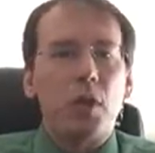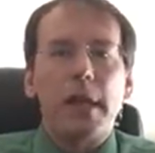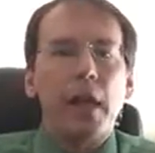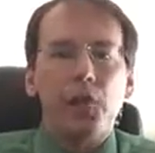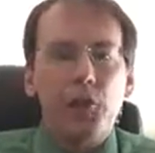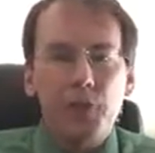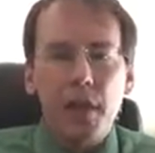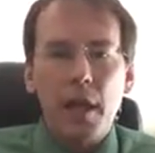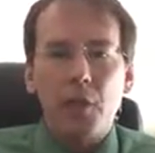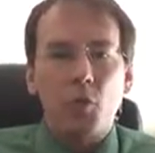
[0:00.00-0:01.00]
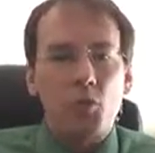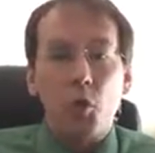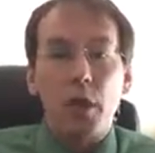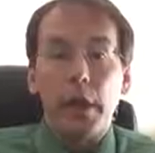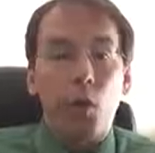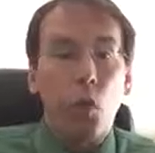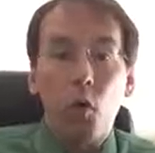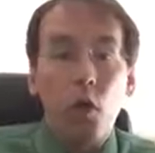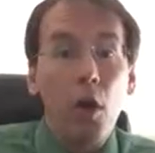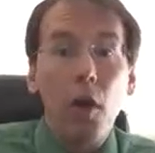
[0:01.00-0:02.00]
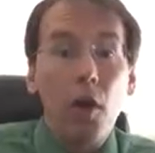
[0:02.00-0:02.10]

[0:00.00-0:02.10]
We're going to ask you 10 or 20 or